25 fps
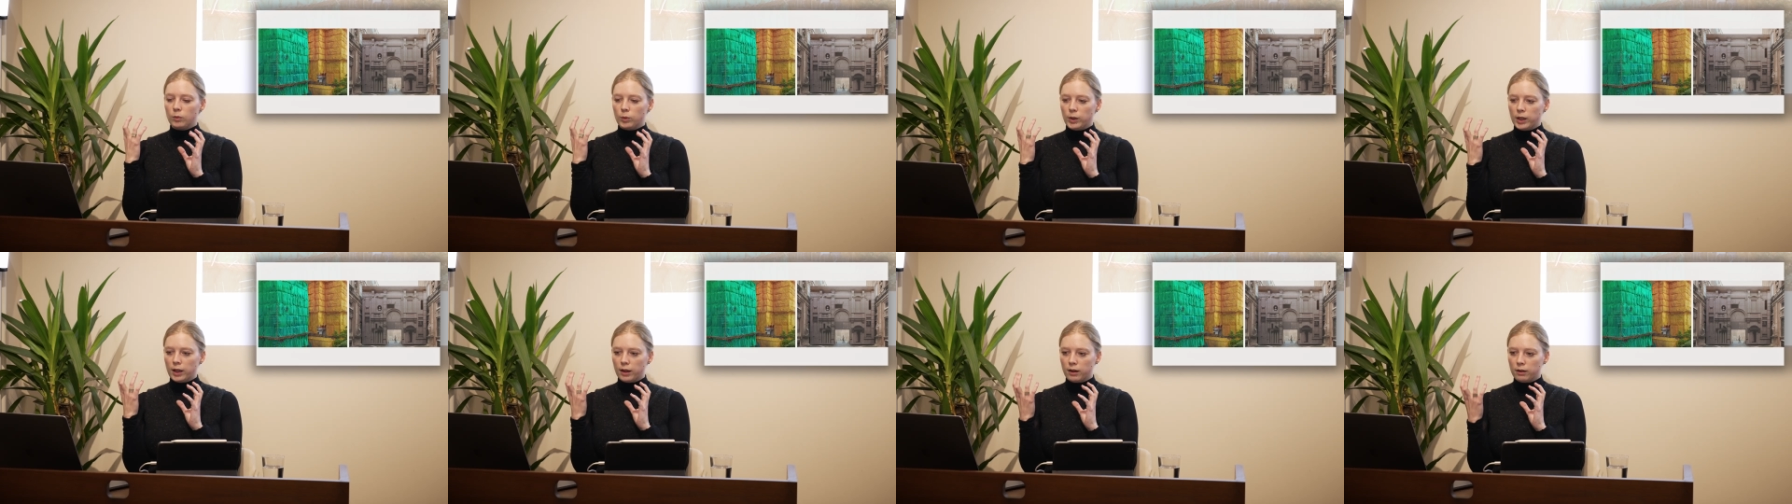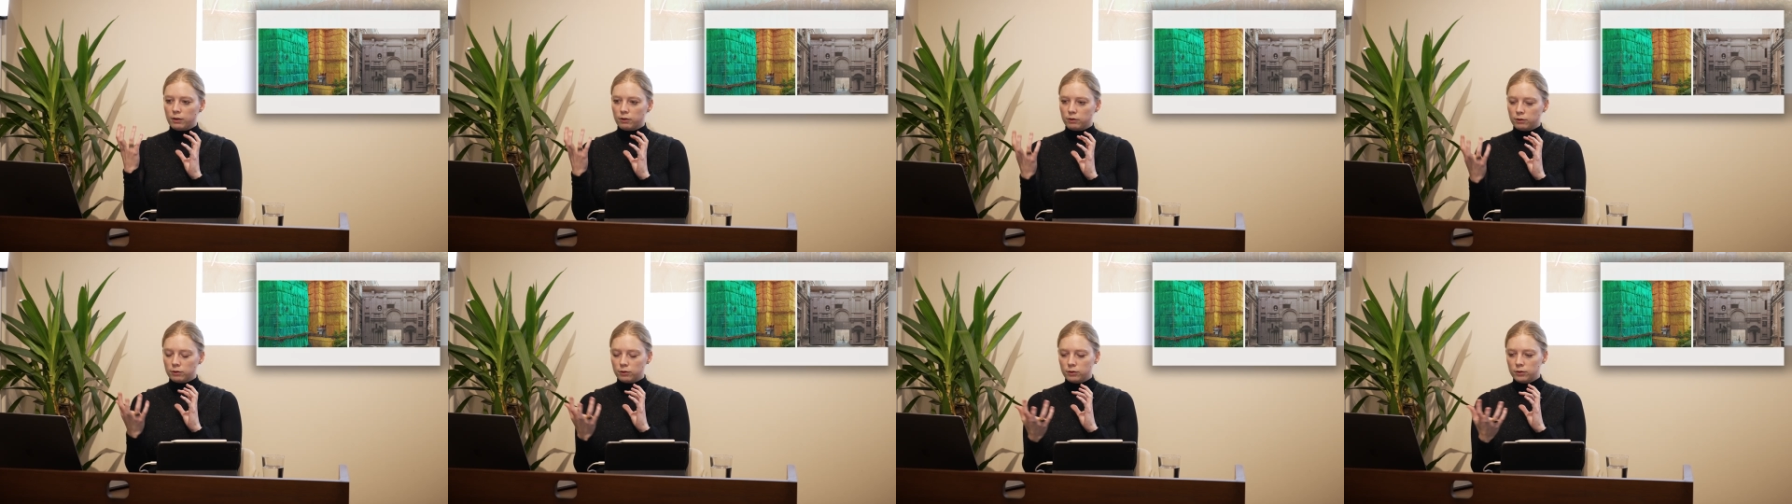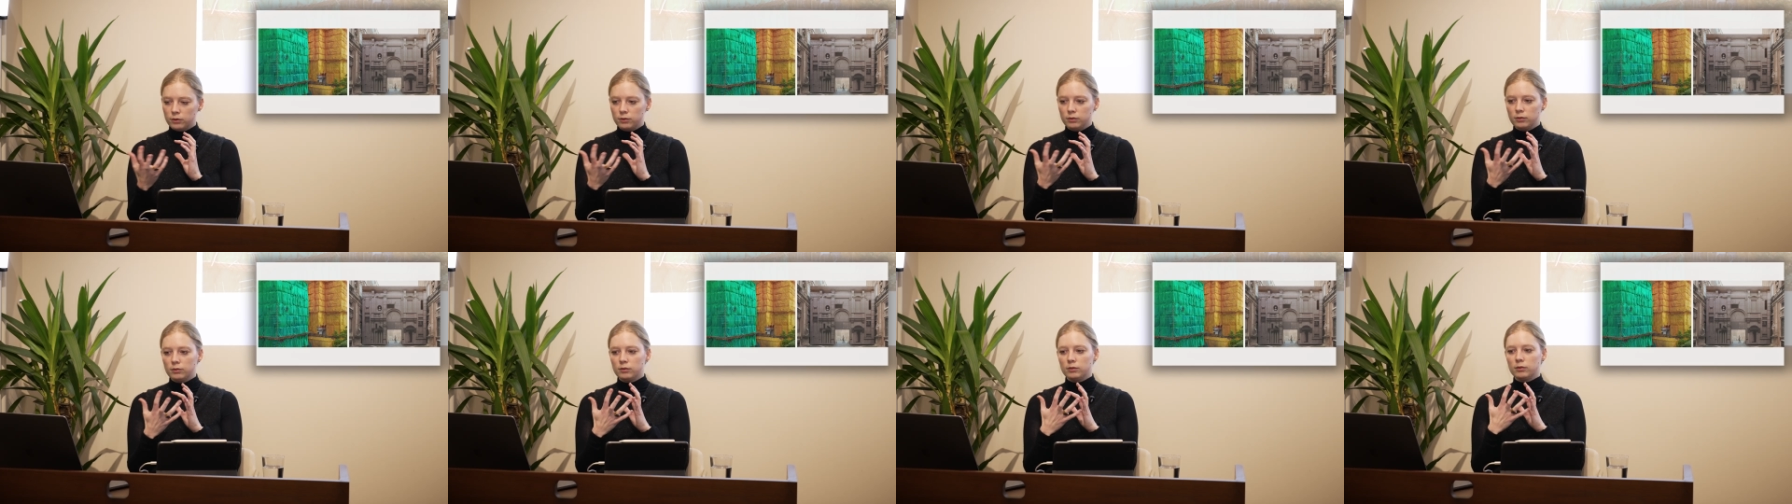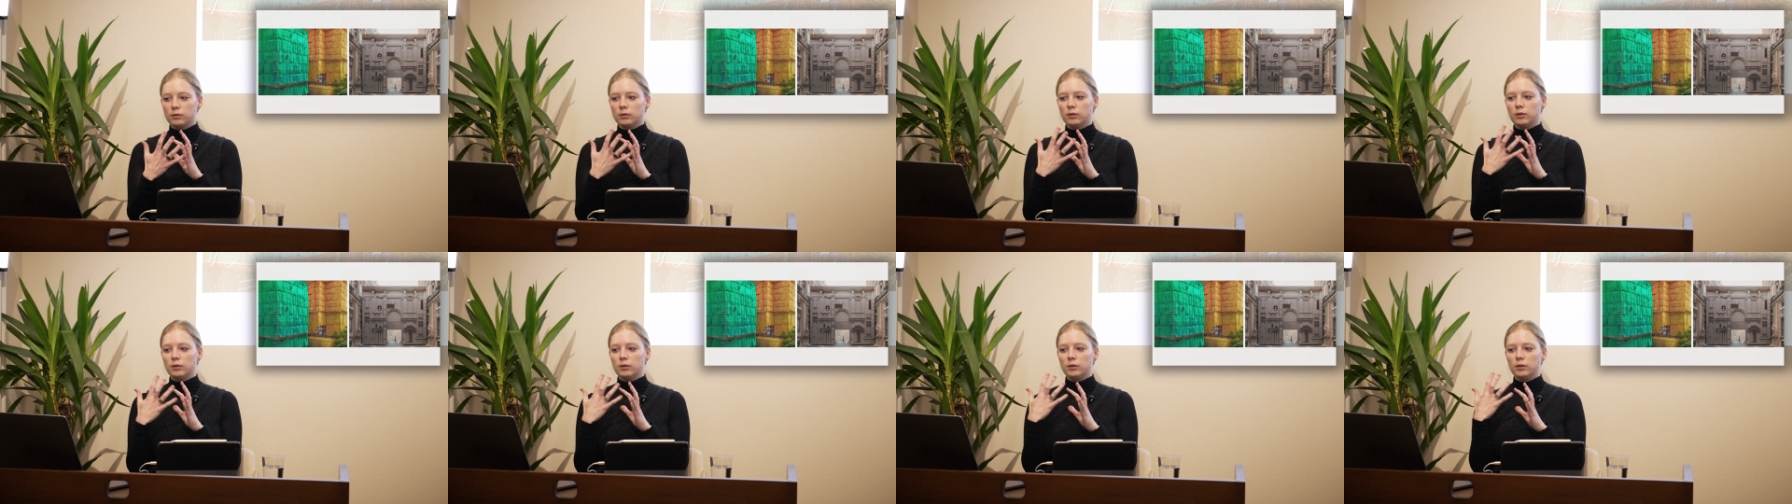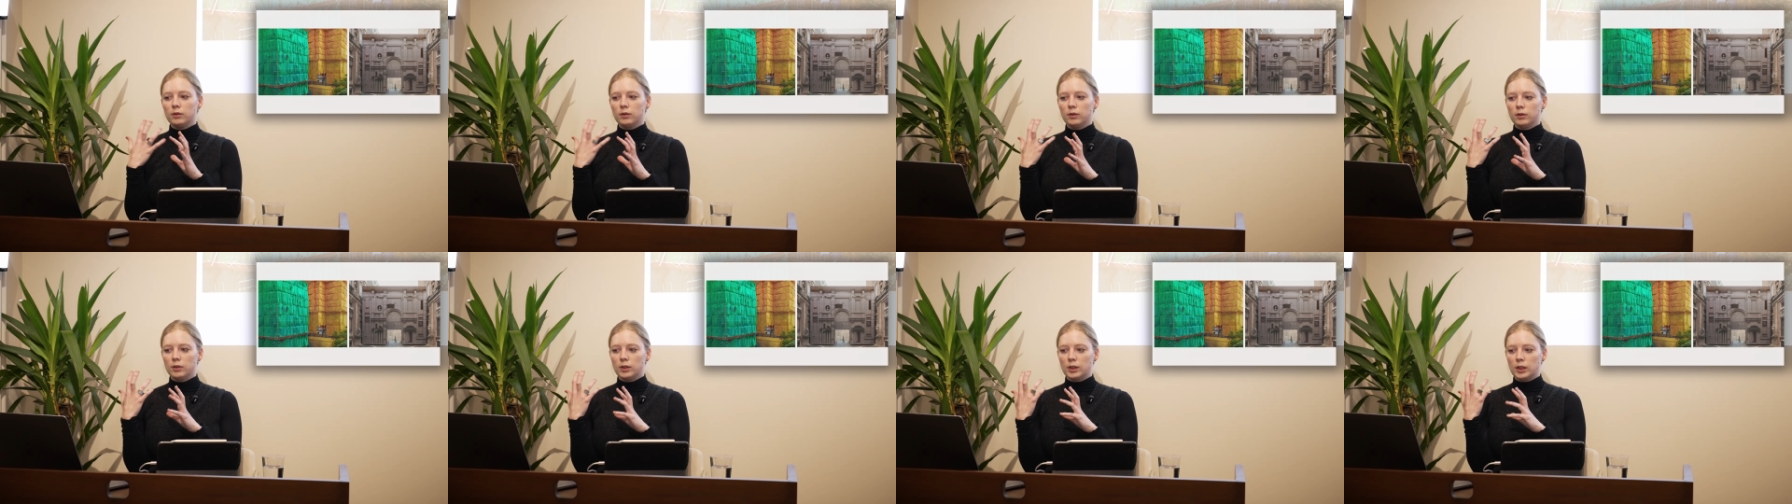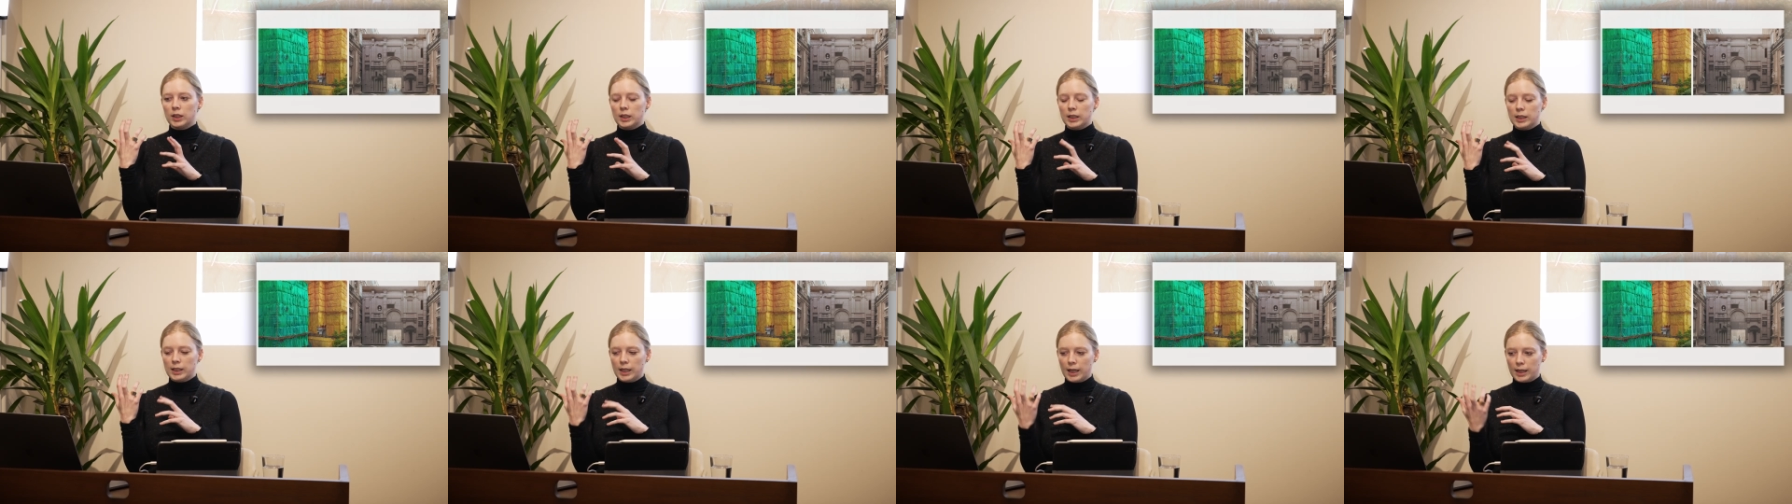we have
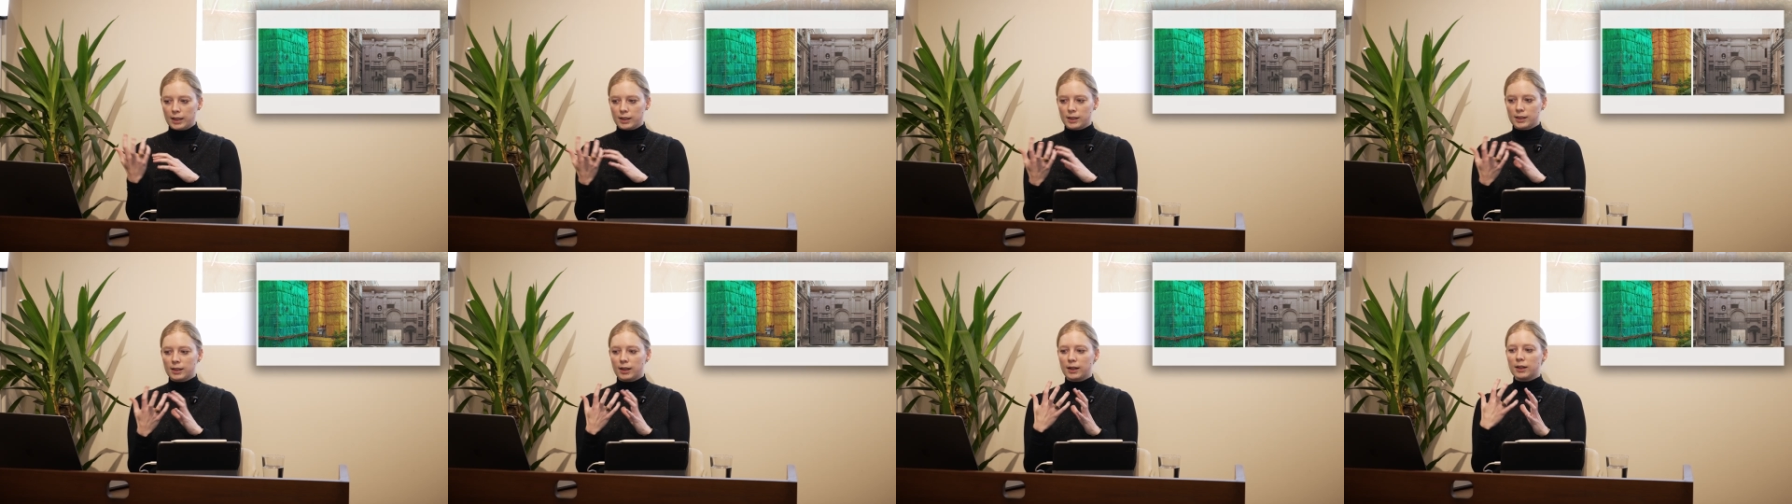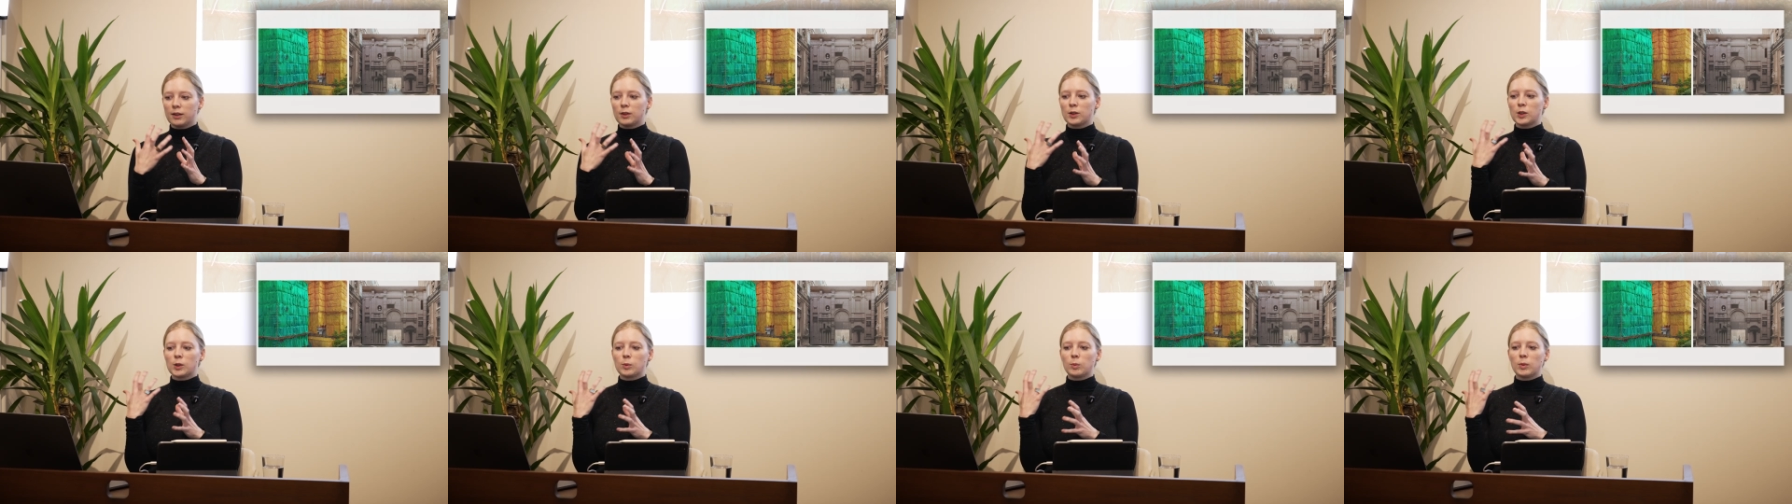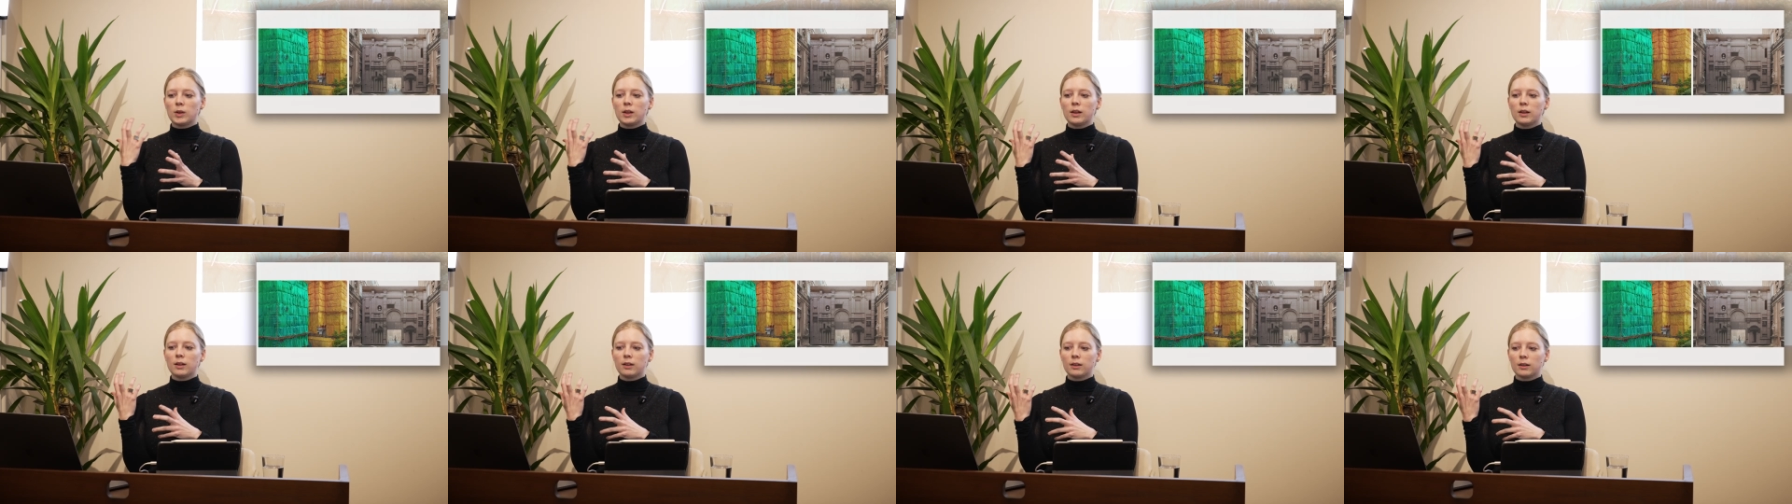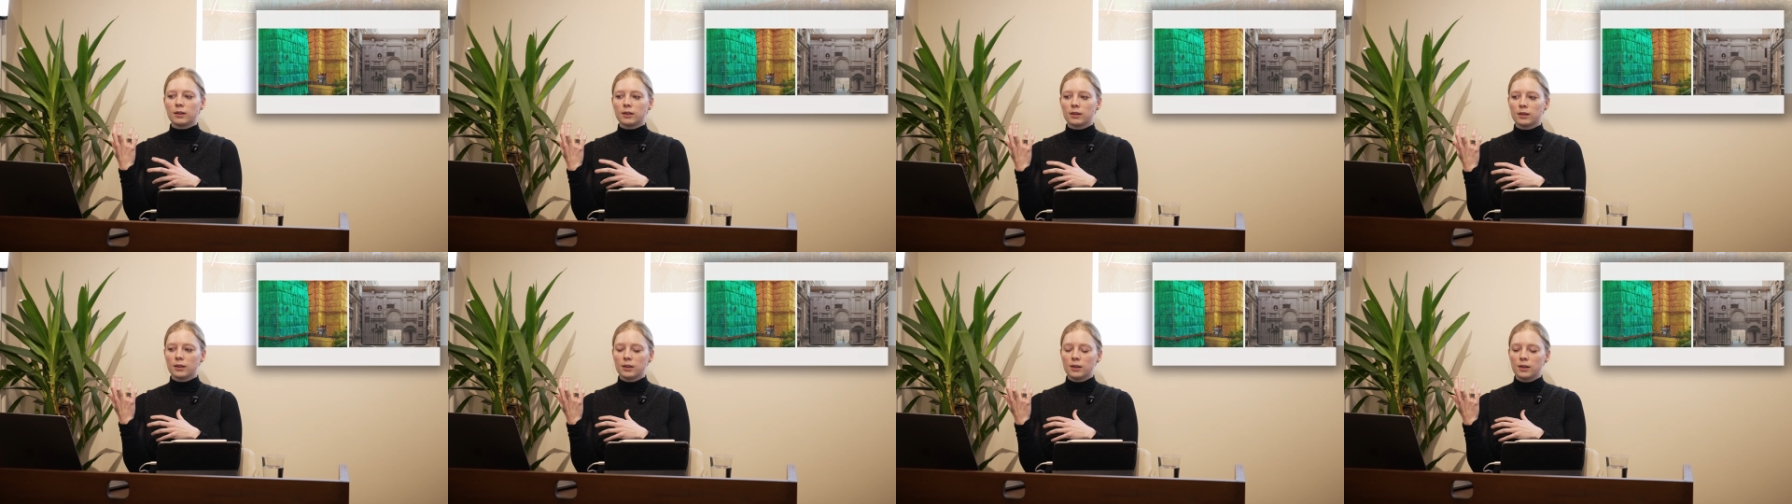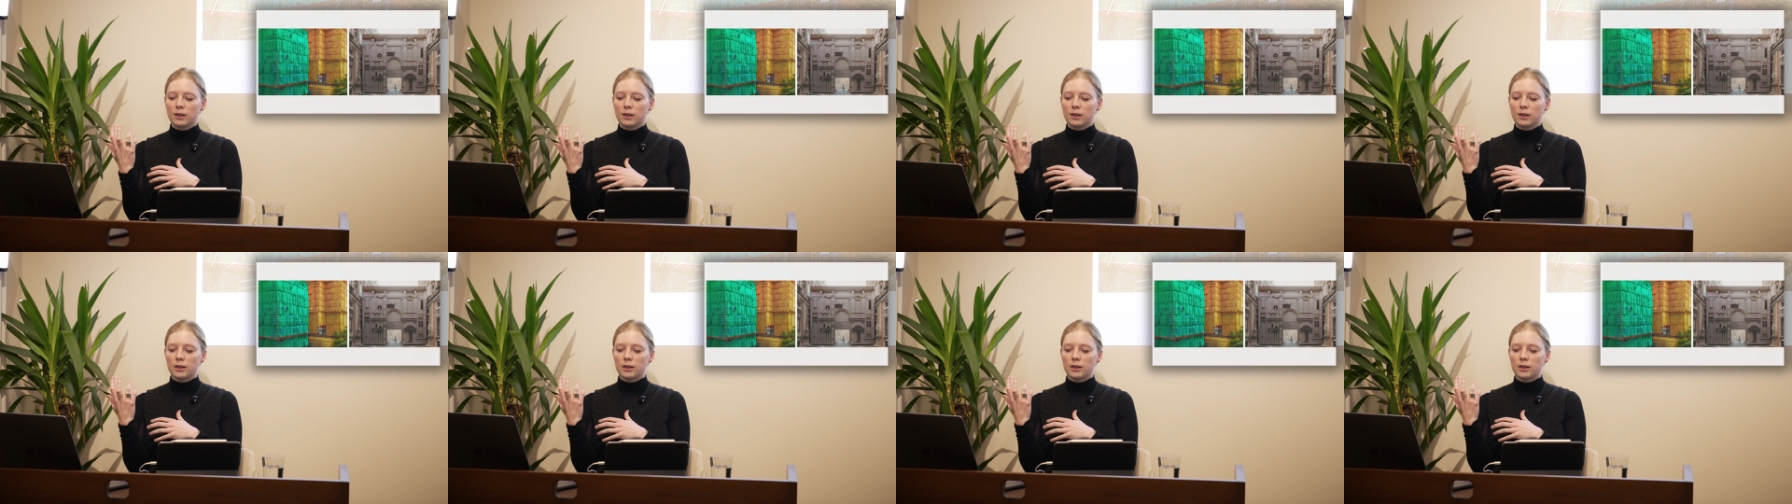textiles being